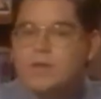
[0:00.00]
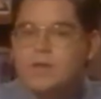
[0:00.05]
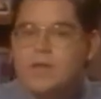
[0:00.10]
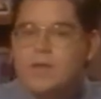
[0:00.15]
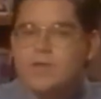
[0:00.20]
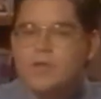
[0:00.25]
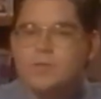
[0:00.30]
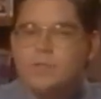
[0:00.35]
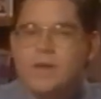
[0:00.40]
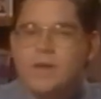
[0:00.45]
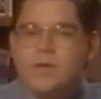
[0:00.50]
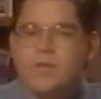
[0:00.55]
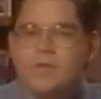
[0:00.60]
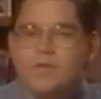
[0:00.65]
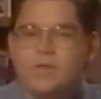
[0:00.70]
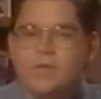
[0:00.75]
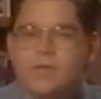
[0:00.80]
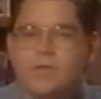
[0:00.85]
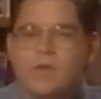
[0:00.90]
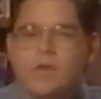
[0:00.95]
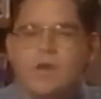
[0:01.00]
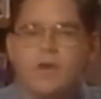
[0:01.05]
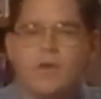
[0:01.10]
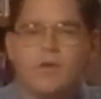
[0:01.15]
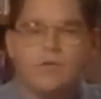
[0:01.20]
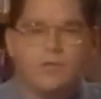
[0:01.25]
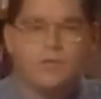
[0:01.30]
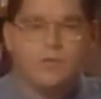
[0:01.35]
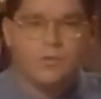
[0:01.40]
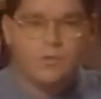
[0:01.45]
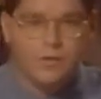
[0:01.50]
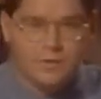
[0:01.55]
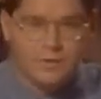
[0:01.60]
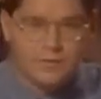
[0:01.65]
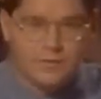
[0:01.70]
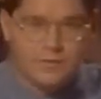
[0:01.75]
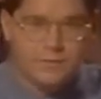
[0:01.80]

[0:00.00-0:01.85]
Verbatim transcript: especially for younger students.